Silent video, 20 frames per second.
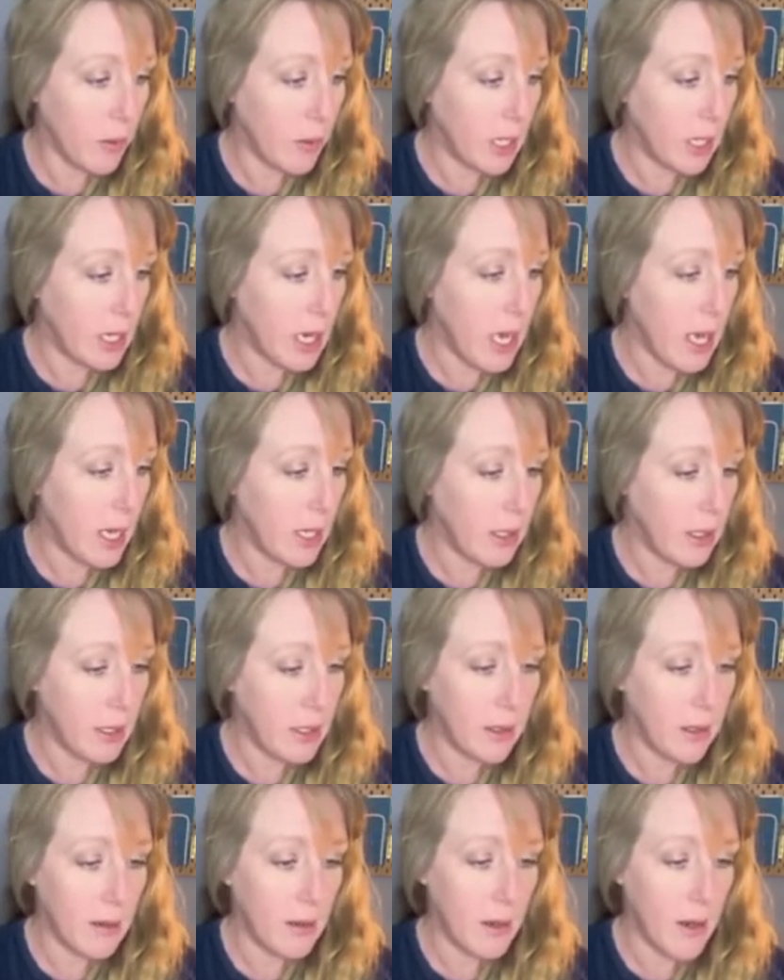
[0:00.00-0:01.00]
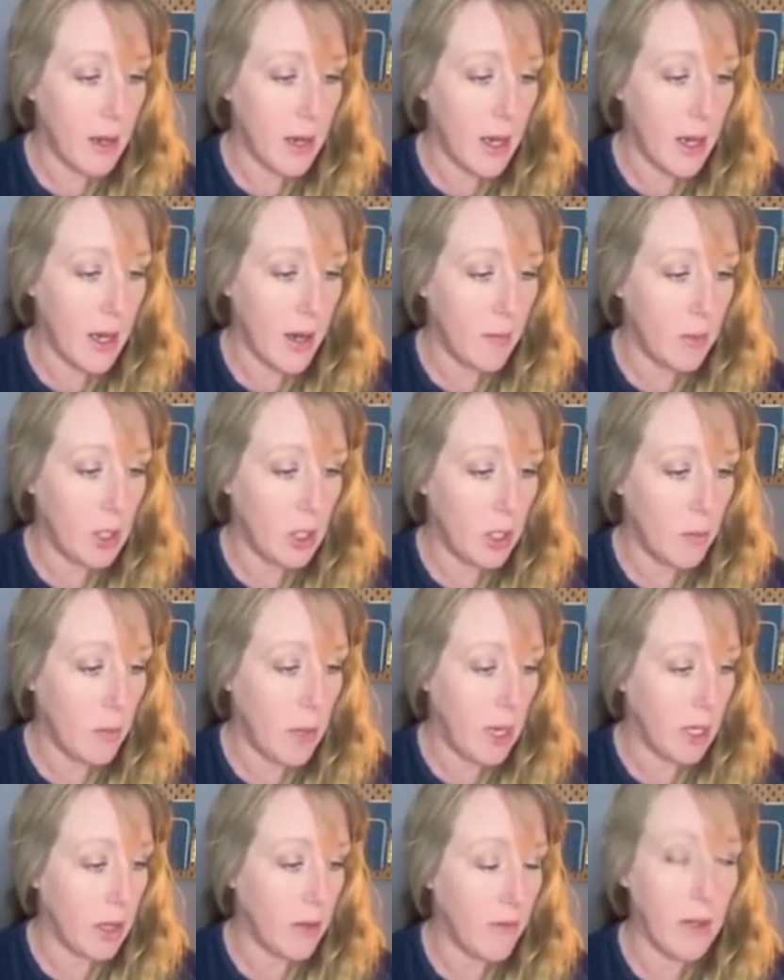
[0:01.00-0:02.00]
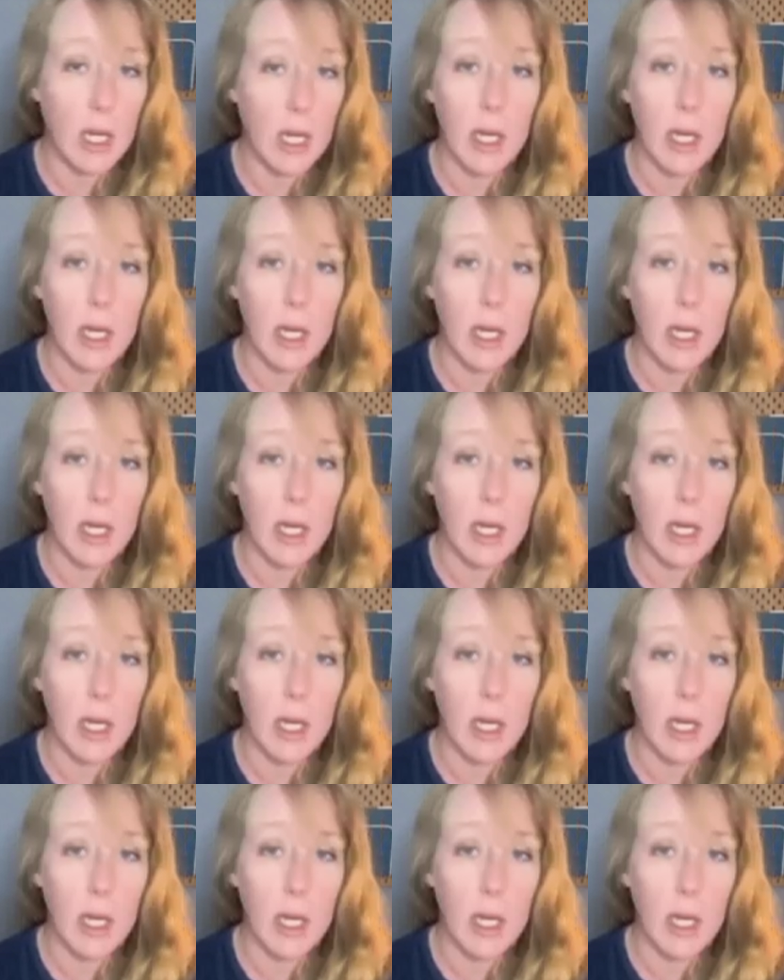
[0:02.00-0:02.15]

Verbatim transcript: dots um, to make the video